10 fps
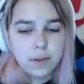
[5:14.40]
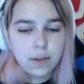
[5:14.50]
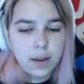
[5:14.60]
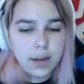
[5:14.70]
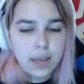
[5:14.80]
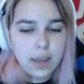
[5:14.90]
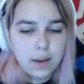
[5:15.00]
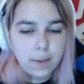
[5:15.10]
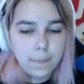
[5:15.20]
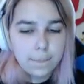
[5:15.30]

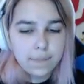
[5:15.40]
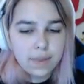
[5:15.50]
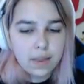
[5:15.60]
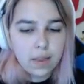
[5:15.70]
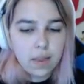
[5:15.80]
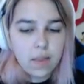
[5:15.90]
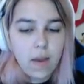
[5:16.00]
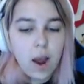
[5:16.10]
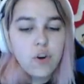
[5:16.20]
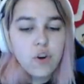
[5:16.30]
Maybe. N
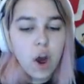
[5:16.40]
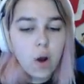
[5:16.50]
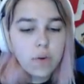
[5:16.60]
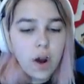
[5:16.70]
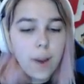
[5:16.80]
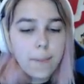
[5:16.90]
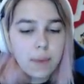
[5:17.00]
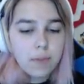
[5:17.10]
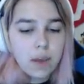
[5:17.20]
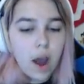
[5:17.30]
uh, no, not
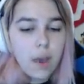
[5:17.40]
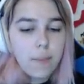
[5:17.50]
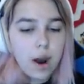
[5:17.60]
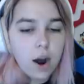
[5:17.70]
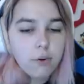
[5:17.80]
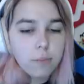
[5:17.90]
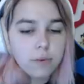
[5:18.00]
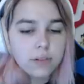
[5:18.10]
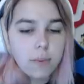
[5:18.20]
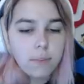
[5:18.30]
maybe. I'm 100%
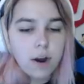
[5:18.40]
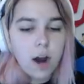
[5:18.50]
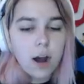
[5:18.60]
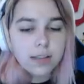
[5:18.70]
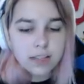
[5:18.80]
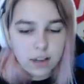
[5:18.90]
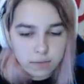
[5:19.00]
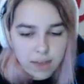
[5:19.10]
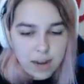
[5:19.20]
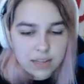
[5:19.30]
positive.
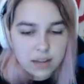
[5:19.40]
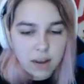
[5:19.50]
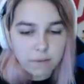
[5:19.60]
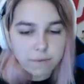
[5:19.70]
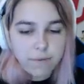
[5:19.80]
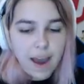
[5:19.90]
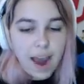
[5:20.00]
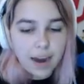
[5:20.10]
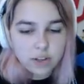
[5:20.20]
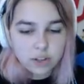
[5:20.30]
That is a
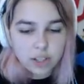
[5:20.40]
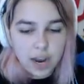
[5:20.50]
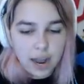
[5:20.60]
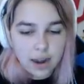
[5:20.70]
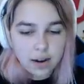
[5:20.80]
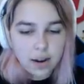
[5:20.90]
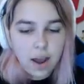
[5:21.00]
fact, Chad.